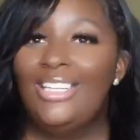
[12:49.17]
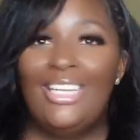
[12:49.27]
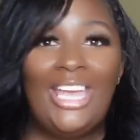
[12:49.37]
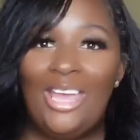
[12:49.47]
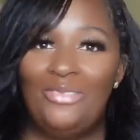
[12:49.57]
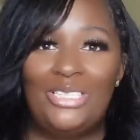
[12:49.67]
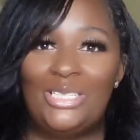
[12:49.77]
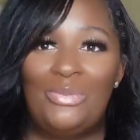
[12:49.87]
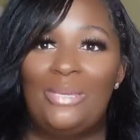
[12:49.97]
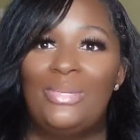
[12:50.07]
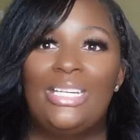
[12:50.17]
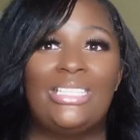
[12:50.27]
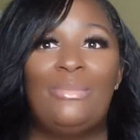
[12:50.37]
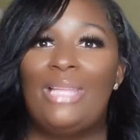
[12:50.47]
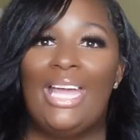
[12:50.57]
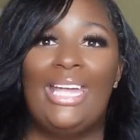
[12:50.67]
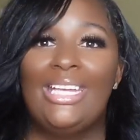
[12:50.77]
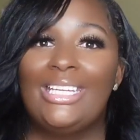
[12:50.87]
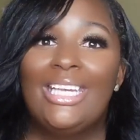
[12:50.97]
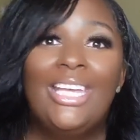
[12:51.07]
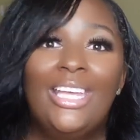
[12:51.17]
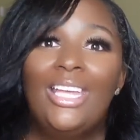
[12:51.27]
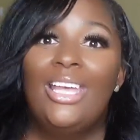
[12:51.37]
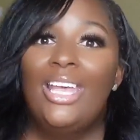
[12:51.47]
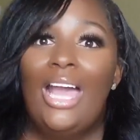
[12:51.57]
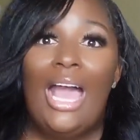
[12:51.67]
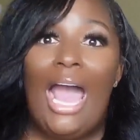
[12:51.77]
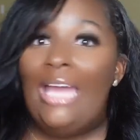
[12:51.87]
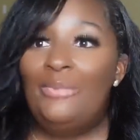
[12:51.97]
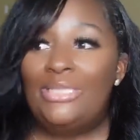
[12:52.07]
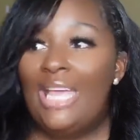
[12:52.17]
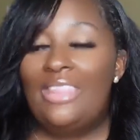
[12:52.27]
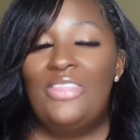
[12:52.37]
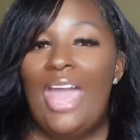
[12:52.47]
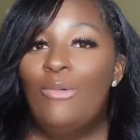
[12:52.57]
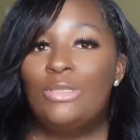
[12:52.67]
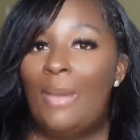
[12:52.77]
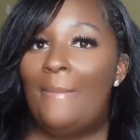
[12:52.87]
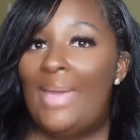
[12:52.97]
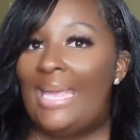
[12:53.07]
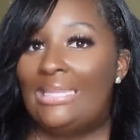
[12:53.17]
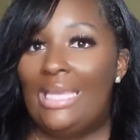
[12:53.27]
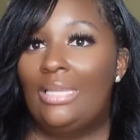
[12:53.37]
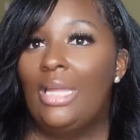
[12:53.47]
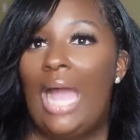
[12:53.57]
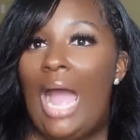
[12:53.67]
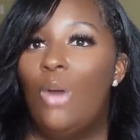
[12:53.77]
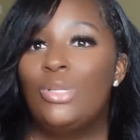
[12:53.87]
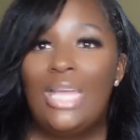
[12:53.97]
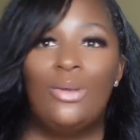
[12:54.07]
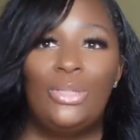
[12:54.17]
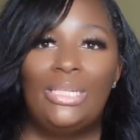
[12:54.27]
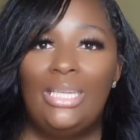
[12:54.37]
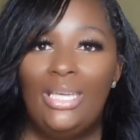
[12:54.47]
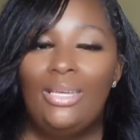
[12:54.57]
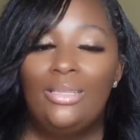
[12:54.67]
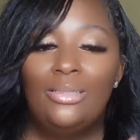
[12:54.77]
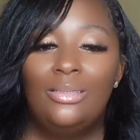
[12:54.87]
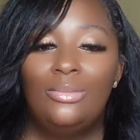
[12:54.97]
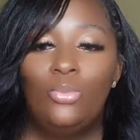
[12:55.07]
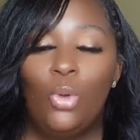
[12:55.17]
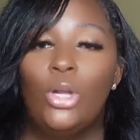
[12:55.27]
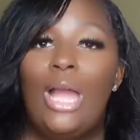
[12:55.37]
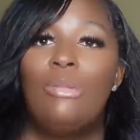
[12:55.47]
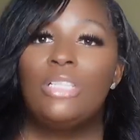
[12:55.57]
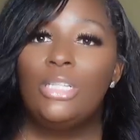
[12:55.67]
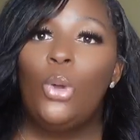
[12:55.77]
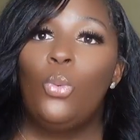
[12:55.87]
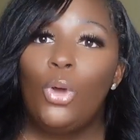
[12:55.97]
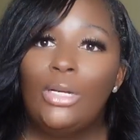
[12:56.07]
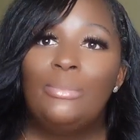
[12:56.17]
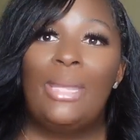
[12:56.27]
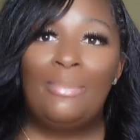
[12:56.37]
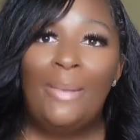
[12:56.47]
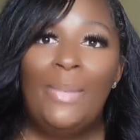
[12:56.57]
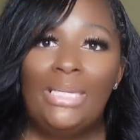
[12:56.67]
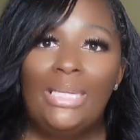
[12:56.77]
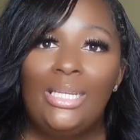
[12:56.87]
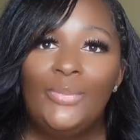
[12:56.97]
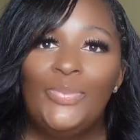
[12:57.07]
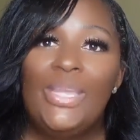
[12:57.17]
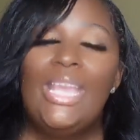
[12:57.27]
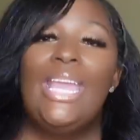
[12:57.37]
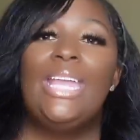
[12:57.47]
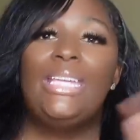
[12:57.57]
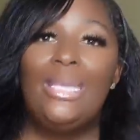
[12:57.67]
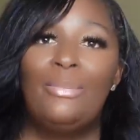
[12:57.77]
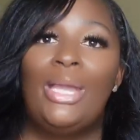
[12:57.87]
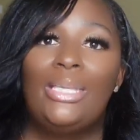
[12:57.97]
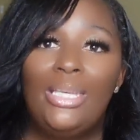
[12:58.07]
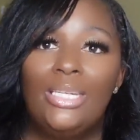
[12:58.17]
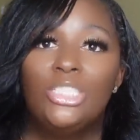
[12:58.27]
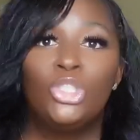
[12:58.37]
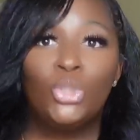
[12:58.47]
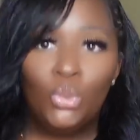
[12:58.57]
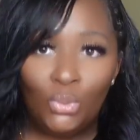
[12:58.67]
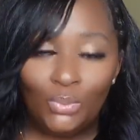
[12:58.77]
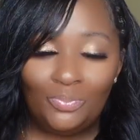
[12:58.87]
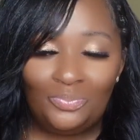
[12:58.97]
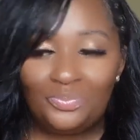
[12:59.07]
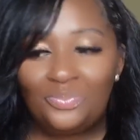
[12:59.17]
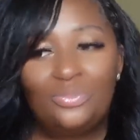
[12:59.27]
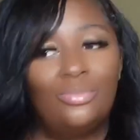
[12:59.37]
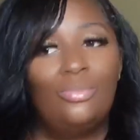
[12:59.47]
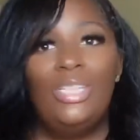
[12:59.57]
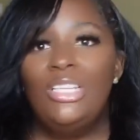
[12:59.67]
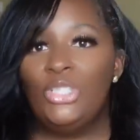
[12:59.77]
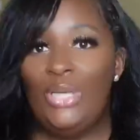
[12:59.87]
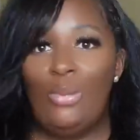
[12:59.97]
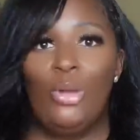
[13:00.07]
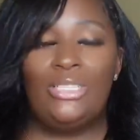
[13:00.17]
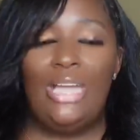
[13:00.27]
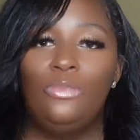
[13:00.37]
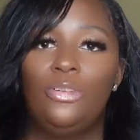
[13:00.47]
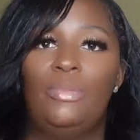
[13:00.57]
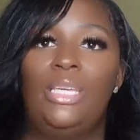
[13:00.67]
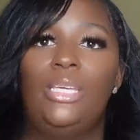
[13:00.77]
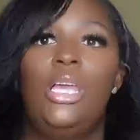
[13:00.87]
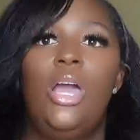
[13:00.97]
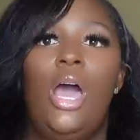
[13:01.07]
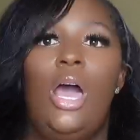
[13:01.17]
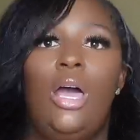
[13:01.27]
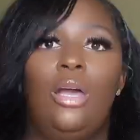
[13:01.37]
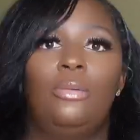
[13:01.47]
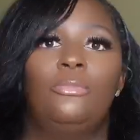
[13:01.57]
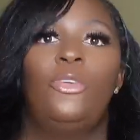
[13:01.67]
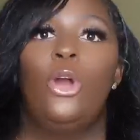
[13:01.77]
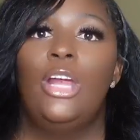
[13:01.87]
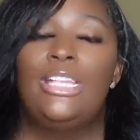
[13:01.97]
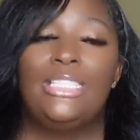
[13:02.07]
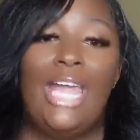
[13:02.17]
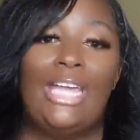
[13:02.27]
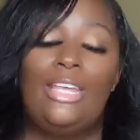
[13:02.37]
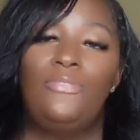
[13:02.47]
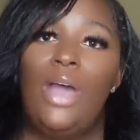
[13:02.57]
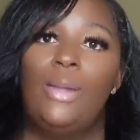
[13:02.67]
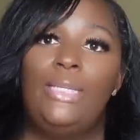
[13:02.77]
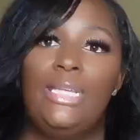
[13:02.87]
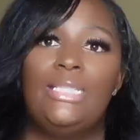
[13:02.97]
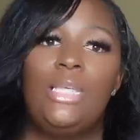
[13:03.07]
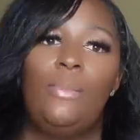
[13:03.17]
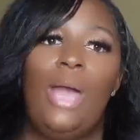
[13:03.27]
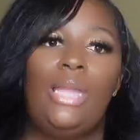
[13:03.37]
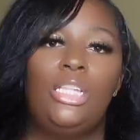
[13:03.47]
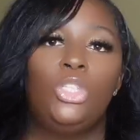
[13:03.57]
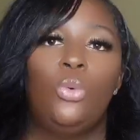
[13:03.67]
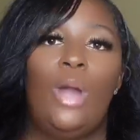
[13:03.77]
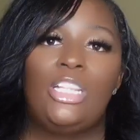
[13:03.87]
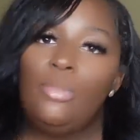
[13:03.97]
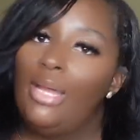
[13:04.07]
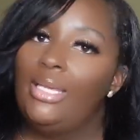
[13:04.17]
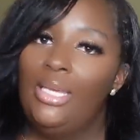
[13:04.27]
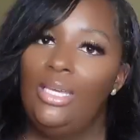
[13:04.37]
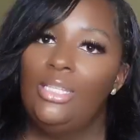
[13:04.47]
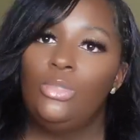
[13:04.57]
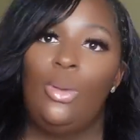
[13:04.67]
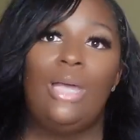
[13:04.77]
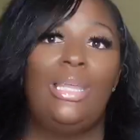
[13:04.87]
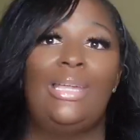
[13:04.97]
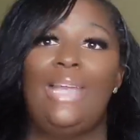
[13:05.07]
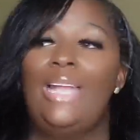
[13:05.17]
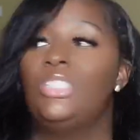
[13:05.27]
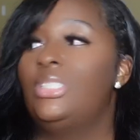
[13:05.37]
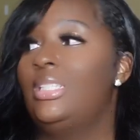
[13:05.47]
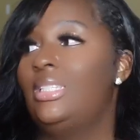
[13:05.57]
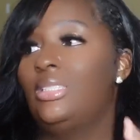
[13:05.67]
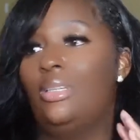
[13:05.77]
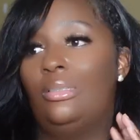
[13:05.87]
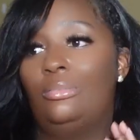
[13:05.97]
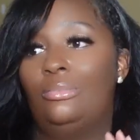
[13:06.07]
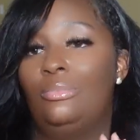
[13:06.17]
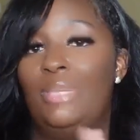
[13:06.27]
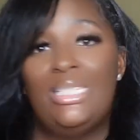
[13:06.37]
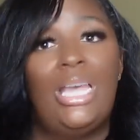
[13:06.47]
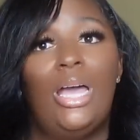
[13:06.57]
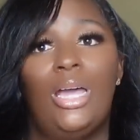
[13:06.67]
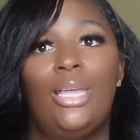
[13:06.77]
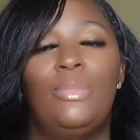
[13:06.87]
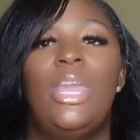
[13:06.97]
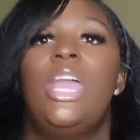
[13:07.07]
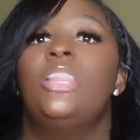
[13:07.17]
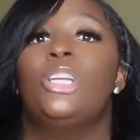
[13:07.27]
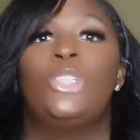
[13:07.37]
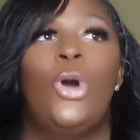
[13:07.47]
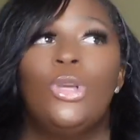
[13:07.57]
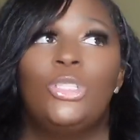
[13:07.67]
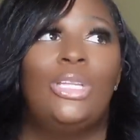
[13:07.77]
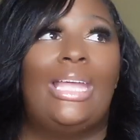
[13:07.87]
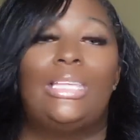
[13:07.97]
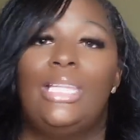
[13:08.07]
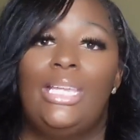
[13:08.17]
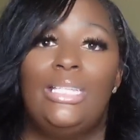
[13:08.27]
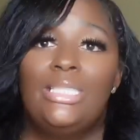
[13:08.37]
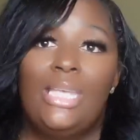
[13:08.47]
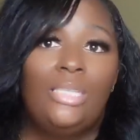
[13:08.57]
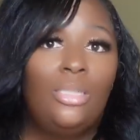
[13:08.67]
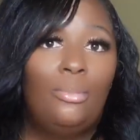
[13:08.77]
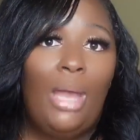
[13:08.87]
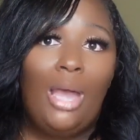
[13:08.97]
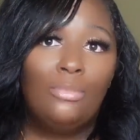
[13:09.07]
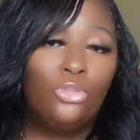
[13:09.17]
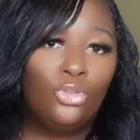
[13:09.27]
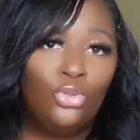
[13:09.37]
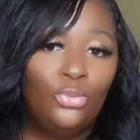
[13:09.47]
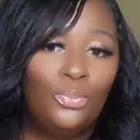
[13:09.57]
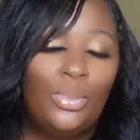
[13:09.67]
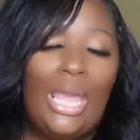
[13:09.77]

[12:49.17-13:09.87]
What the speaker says: heaven to me, because I'm like, that was my main thing. Like, how was I going to get work? How was I going to work, make my money, and get my kids to school? So that worked for me. Far as like, if I need somebody to watch my kids while like I just need some me time, there's also like ladies in the mom group